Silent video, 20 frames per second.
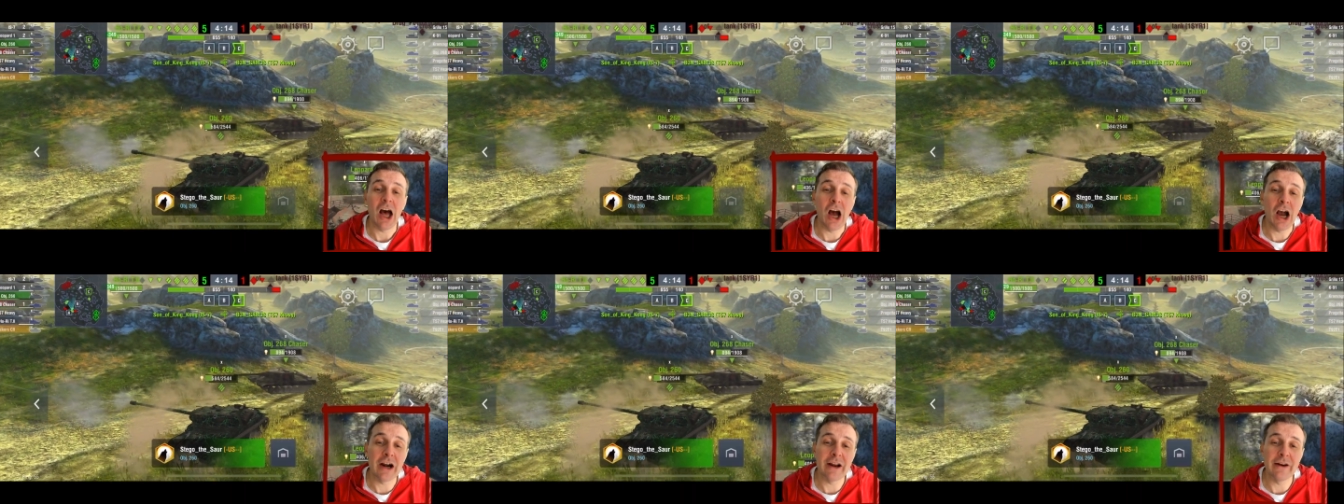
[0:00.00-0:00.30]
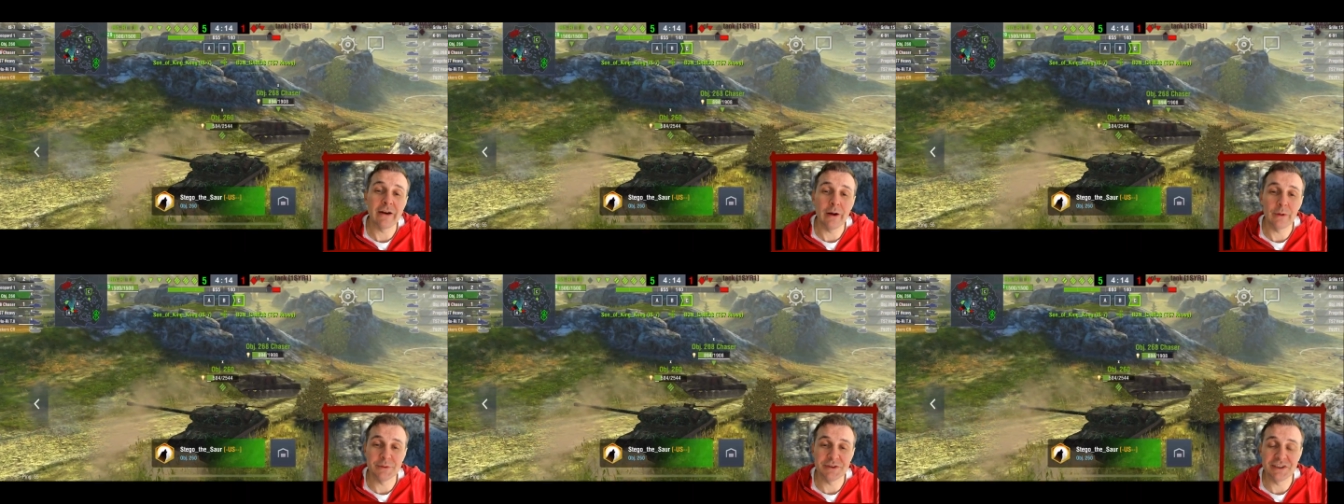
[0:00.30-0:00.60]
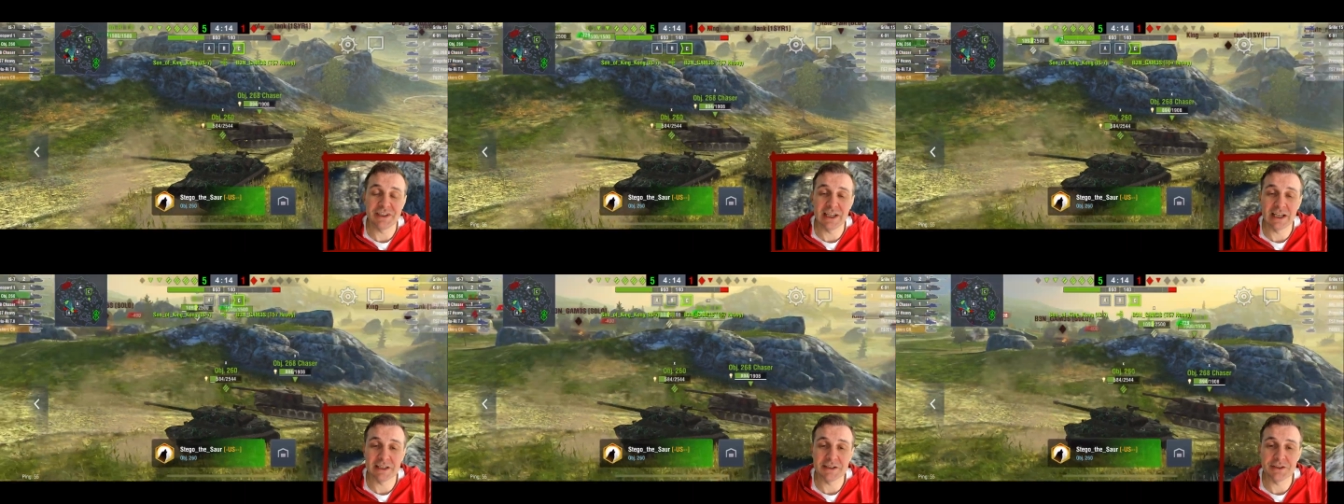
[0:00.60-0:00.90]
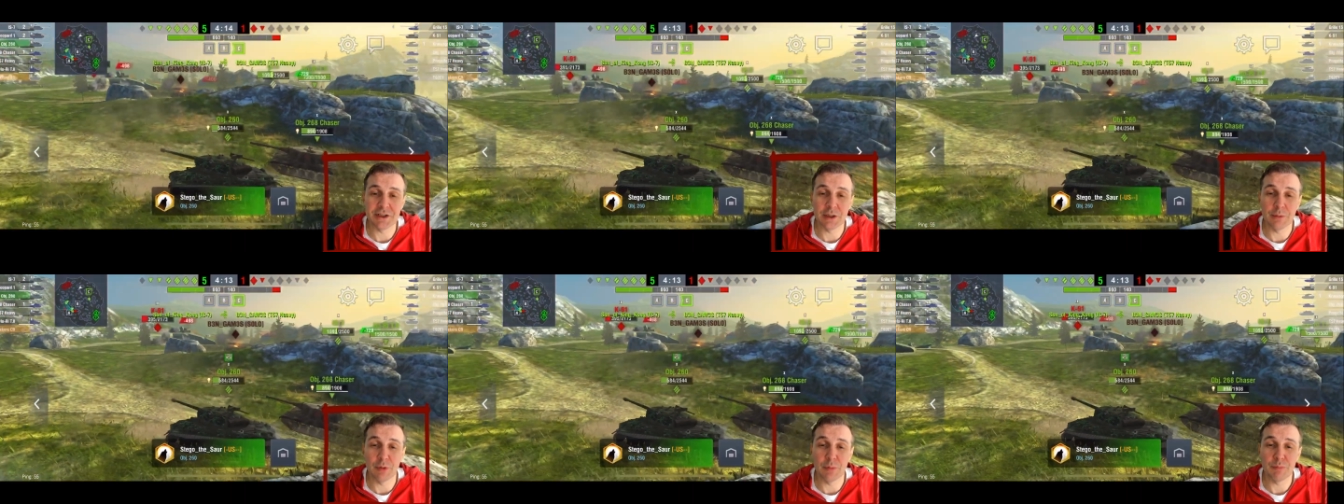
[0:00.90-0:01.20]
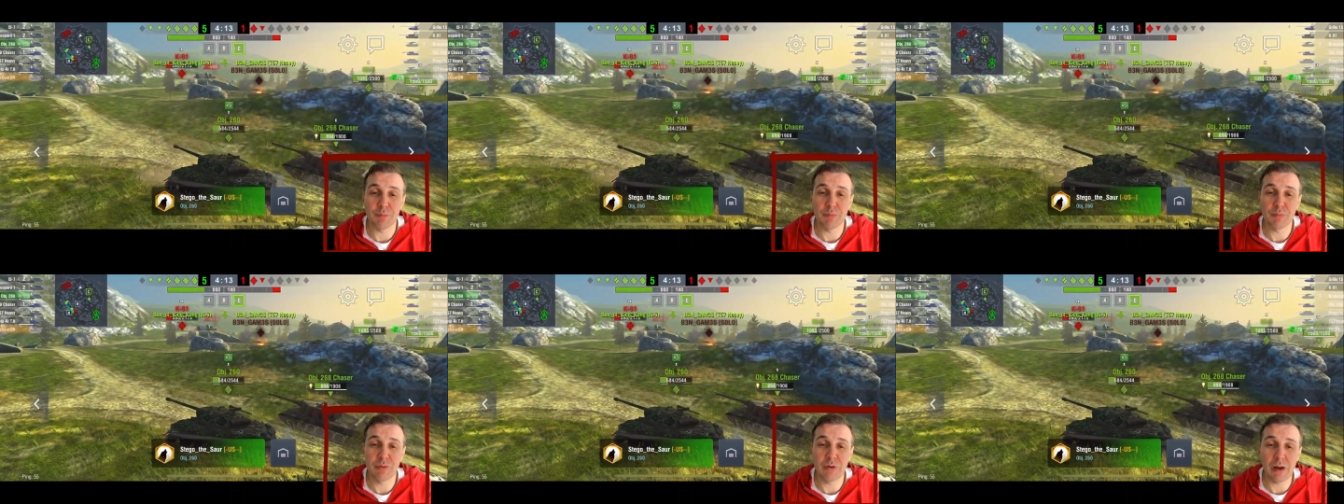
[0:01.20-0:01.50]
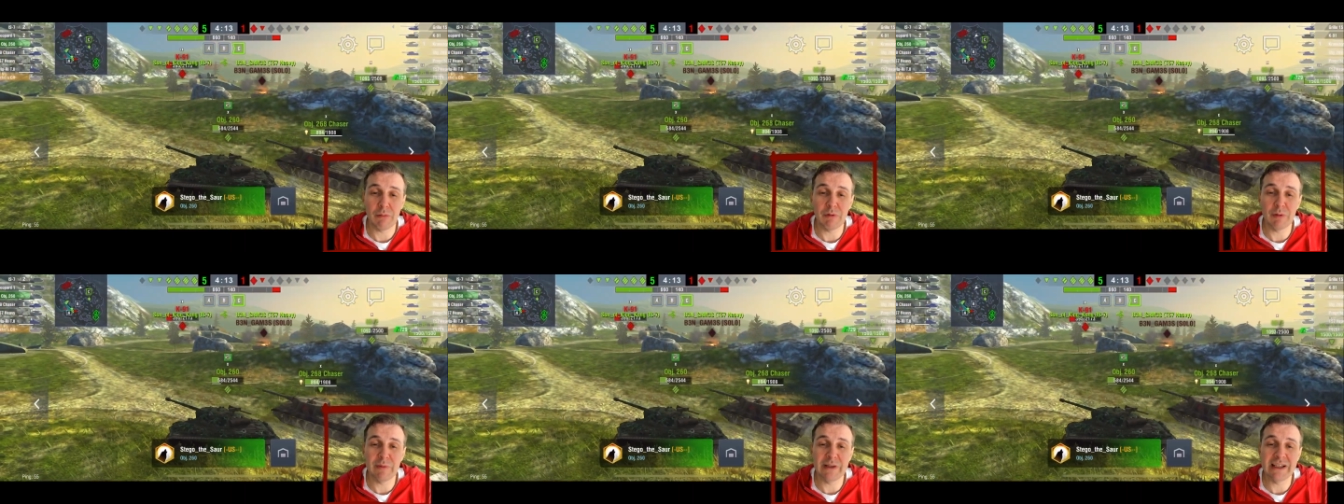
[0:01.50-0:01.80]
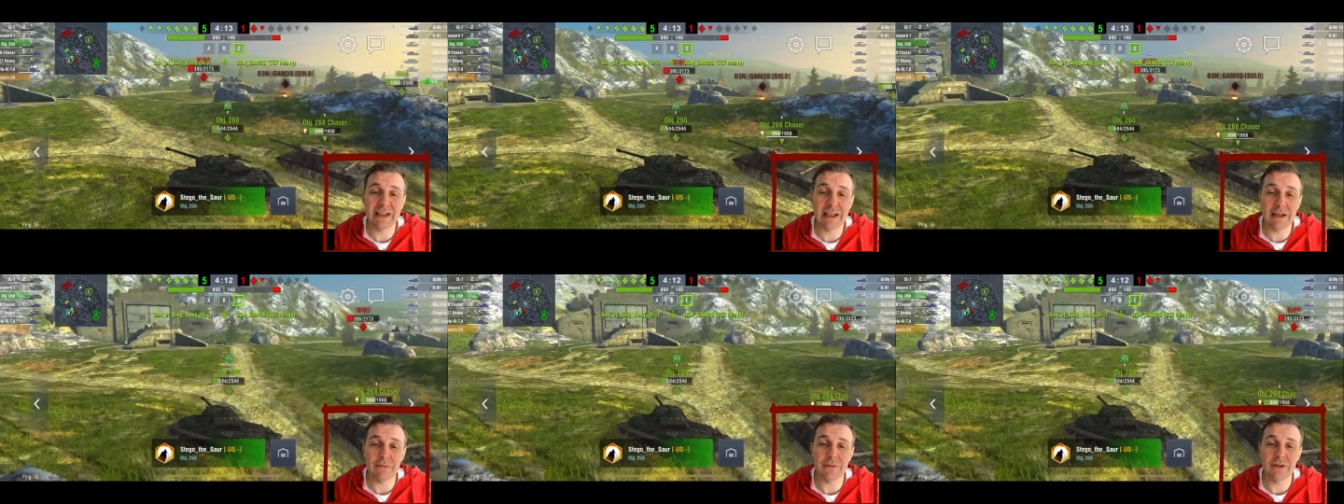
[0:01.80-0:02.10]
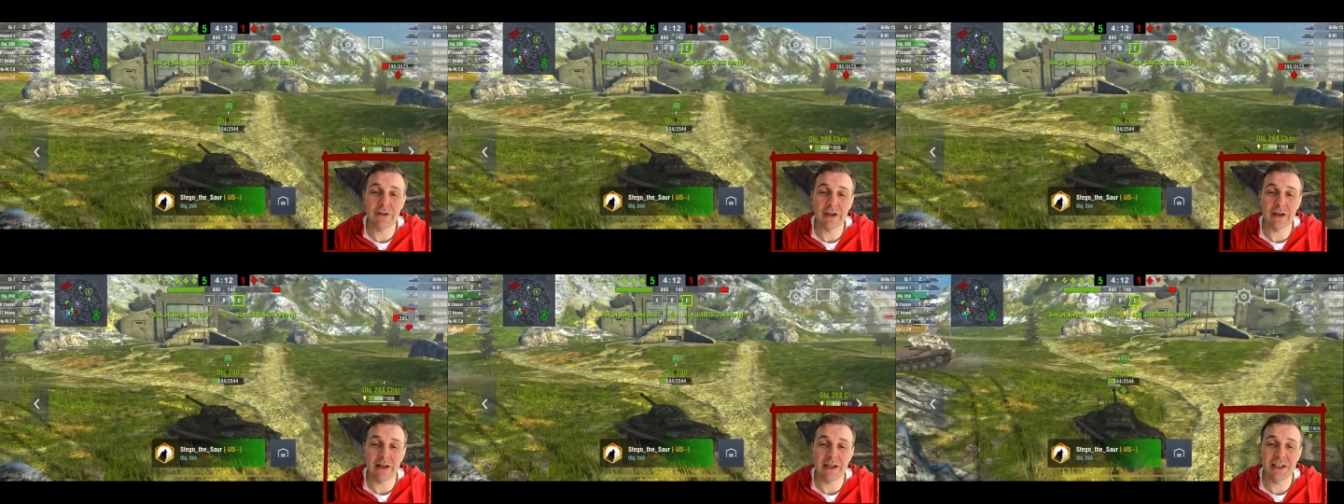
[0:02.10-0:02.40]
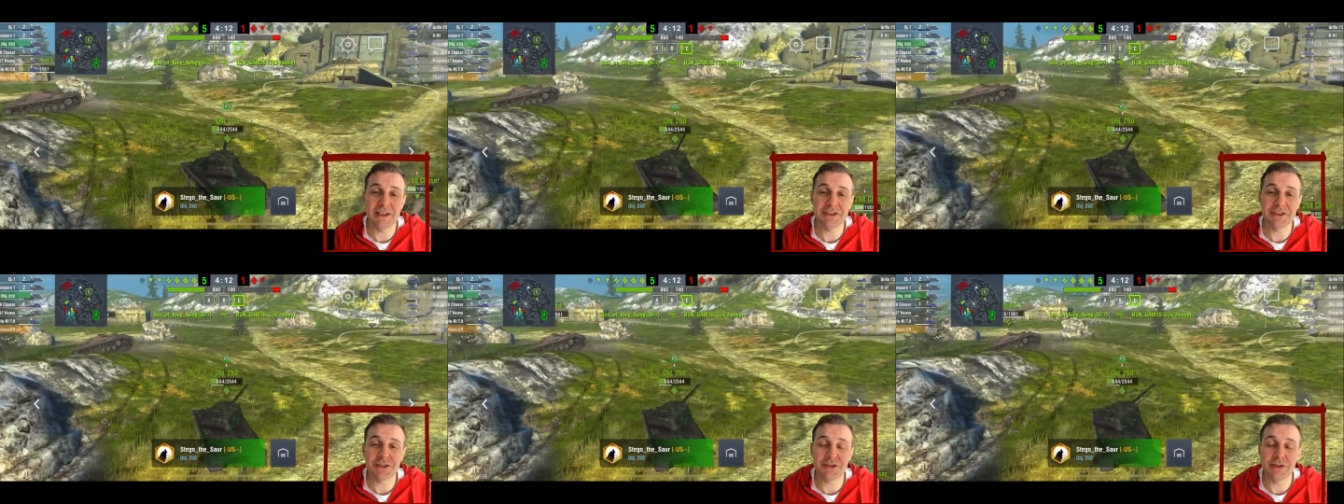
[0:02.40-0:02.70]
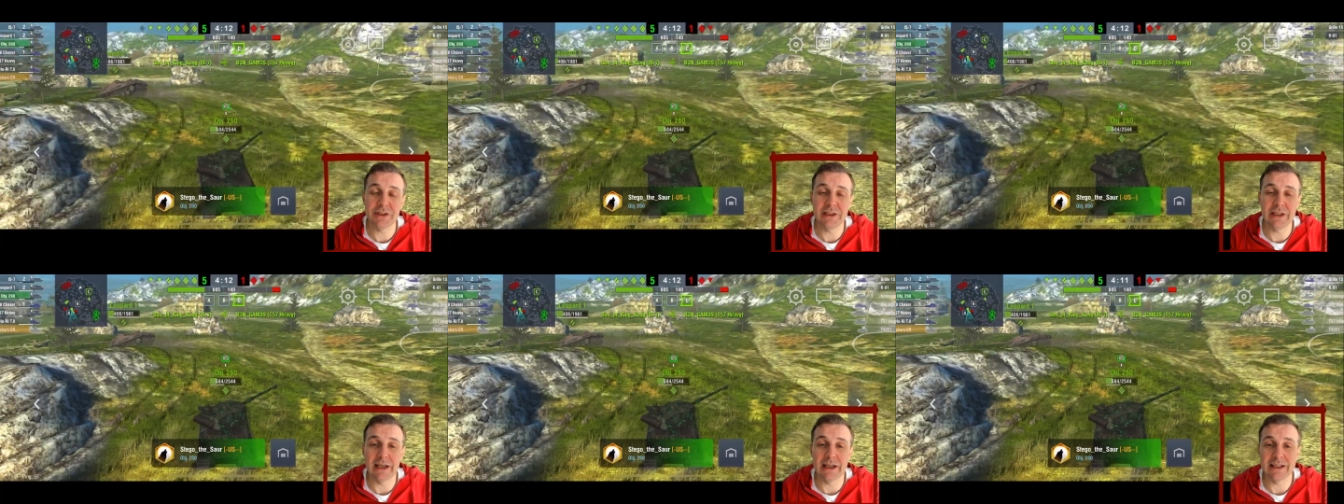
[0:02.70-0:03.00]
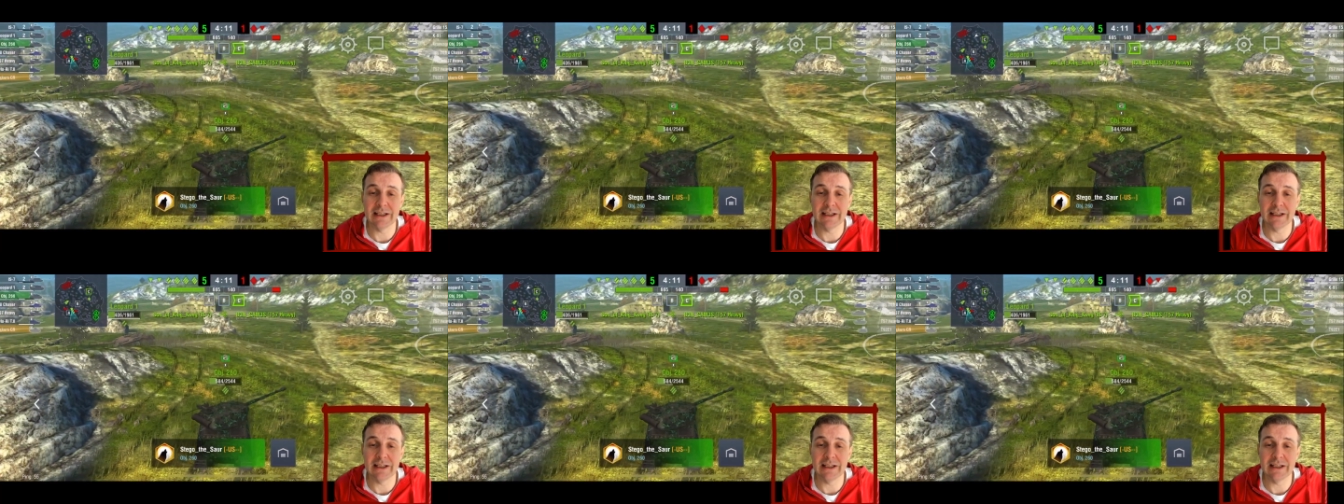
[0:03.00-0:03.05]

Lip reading: I don't know is the answer, but probably given their history